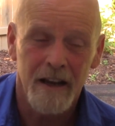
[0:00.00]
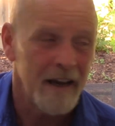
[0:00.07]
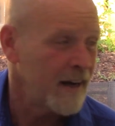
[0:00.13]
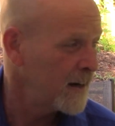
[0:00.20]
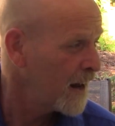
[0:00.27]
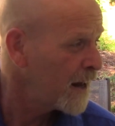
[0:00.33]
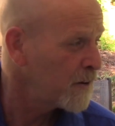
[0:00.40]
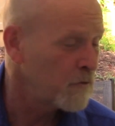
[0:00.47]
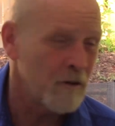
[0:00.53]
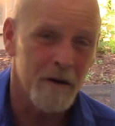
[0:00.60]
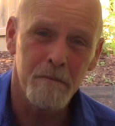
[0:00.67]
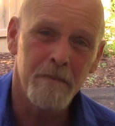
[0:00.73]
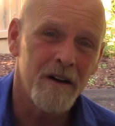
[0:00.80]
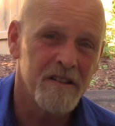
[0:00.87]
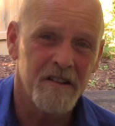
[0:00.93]
And I don't want a
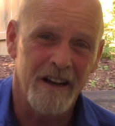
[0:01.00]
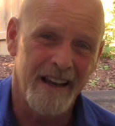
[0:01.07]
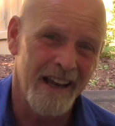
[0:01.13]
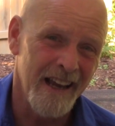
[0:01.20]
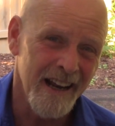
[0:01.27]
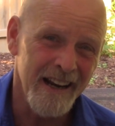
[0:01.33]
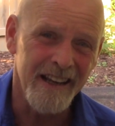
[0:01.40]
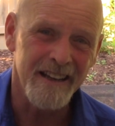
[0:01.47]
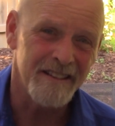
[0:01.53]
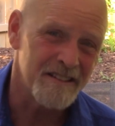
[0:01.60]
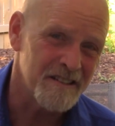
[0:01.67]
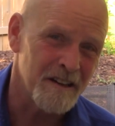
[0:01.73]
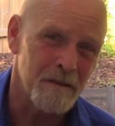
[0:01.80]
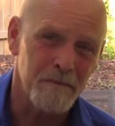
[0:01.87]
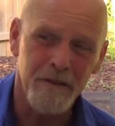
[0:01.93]
bunch of
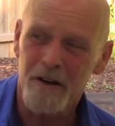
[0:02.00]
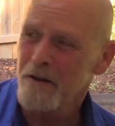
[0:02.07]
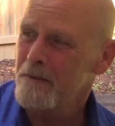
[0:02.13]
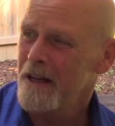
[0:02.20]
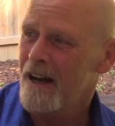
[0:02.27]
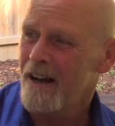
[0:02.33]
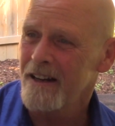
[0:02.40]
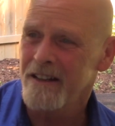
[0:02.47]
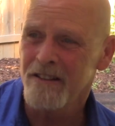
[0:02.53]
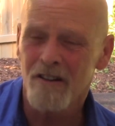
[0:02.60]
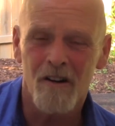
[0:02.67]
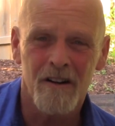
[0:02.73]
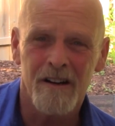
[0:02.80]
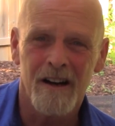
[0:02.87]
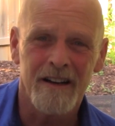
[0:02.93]
idiots up there behind a
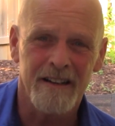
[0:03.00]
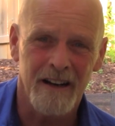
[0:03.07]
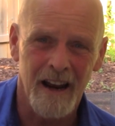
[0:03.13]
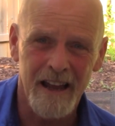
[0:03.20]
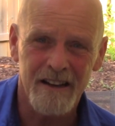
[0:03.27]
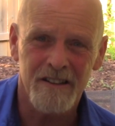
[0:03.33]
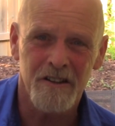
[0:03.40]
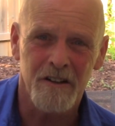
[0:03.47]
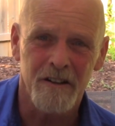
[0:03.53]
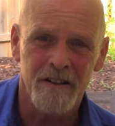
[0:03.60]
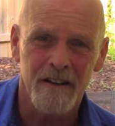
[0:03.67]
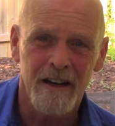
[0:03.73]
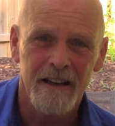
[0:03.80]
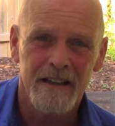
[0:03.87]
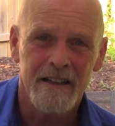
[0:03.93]
doggone
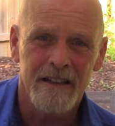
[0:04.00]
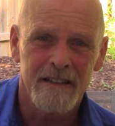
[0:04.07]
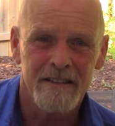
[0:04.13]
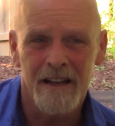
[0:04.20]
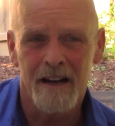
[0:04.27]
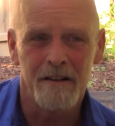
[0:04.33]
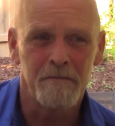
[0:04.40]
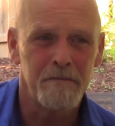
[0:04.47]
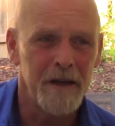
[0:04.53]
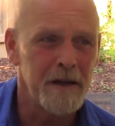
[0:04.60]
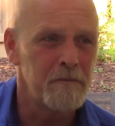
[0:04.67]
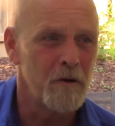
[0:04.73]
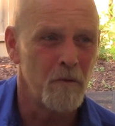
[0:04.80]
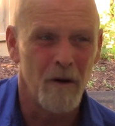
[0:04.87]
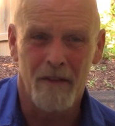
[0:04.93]
lectern telling
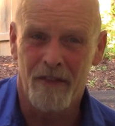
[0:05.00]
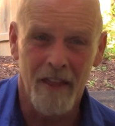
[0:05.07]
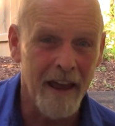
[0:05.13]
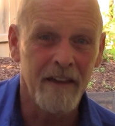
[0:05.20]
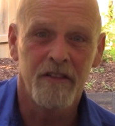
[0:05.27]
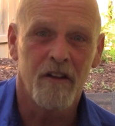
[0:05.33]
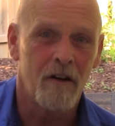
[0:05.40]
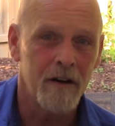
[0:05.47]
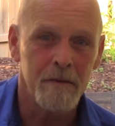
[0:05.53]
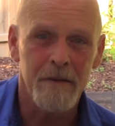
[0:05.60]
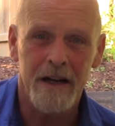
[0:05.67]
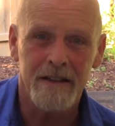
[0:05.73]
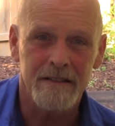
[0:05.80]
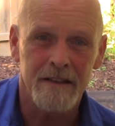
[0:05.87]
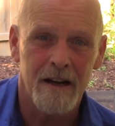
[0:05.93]
people what they thought
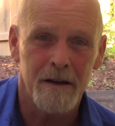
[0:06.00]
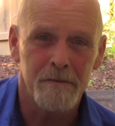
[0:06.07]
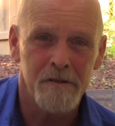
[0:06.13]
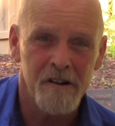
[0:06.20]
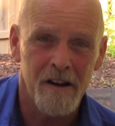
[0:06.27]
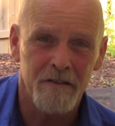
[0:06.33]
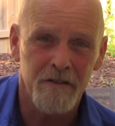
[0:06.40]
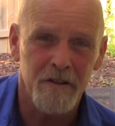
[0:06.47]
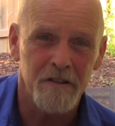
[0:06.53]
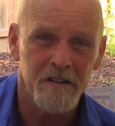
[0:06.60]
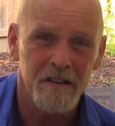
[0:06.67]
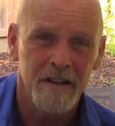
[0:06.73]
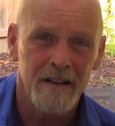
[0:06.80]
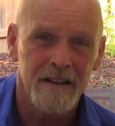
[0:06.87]
about Tom Jeffers.